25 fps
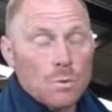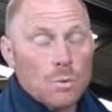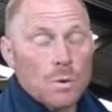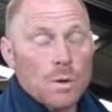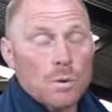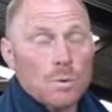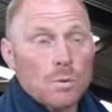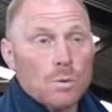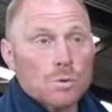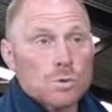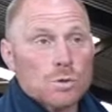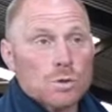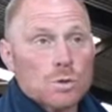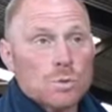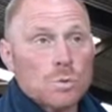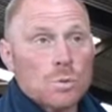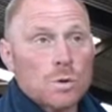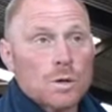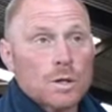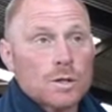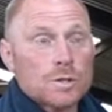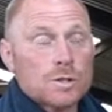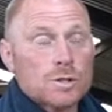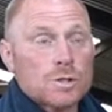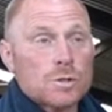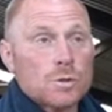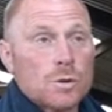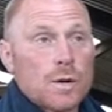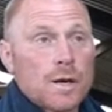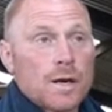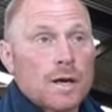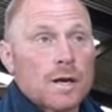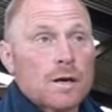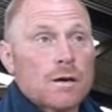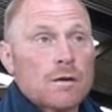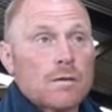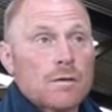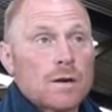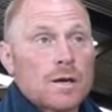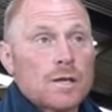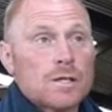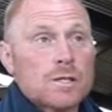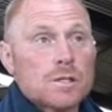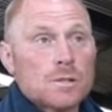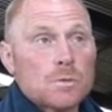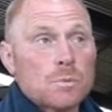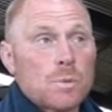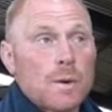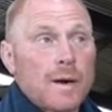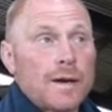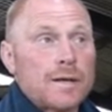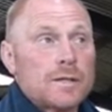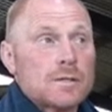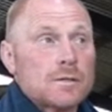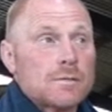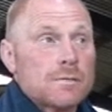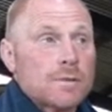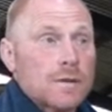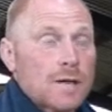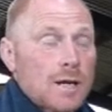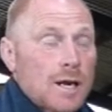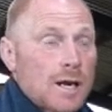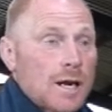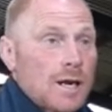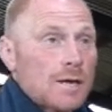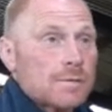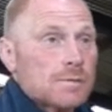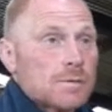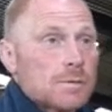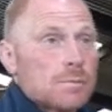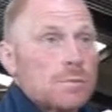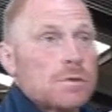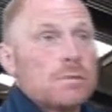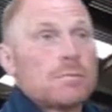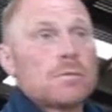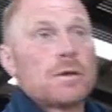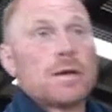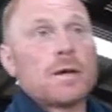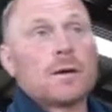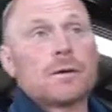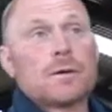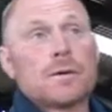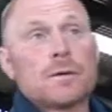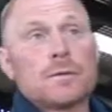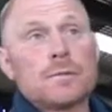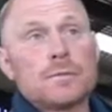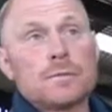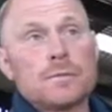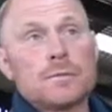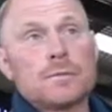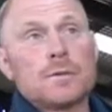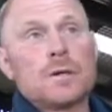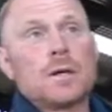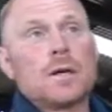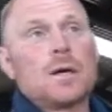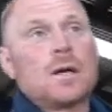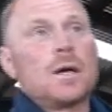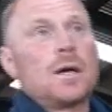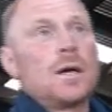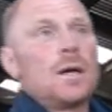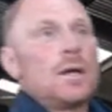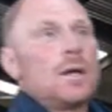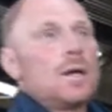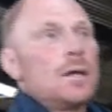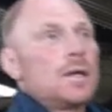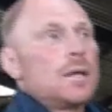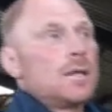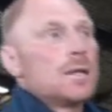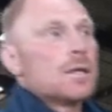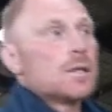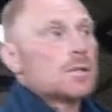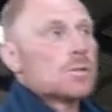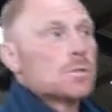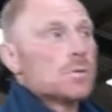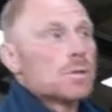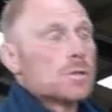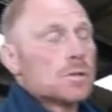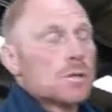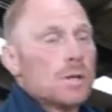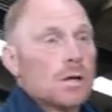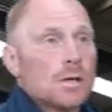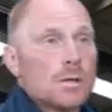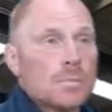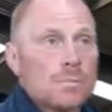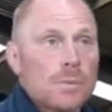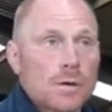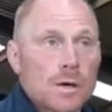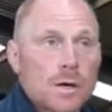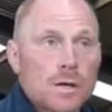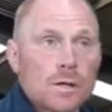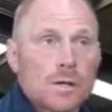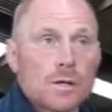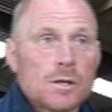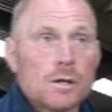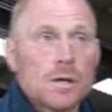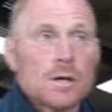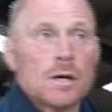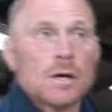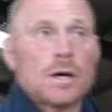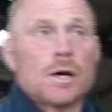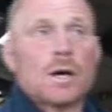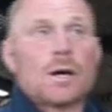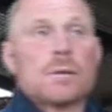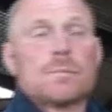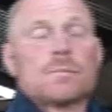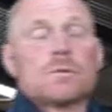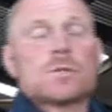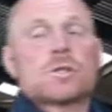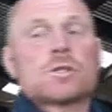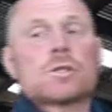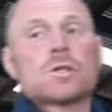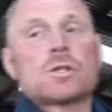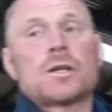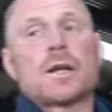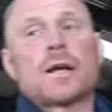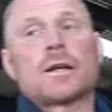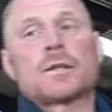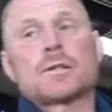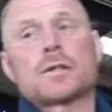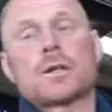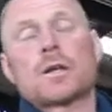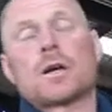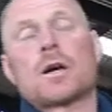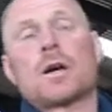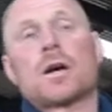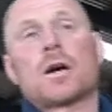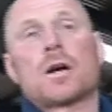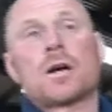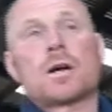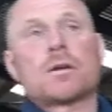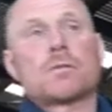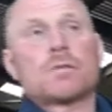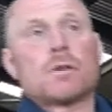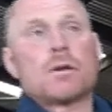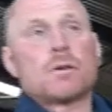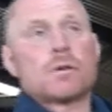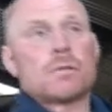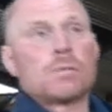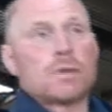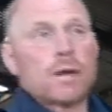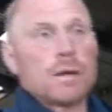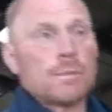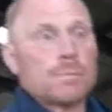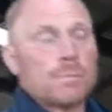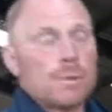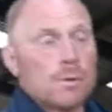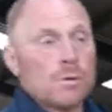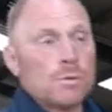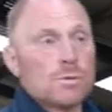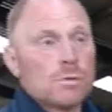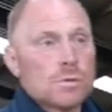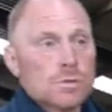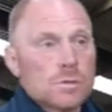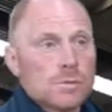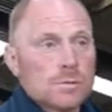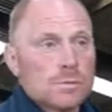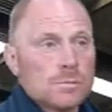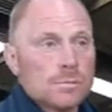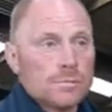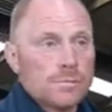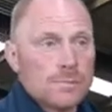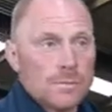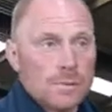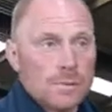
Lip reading: we also wanted to increase the weight of the calves that we reared. This was done by selecting higher growth rate bulls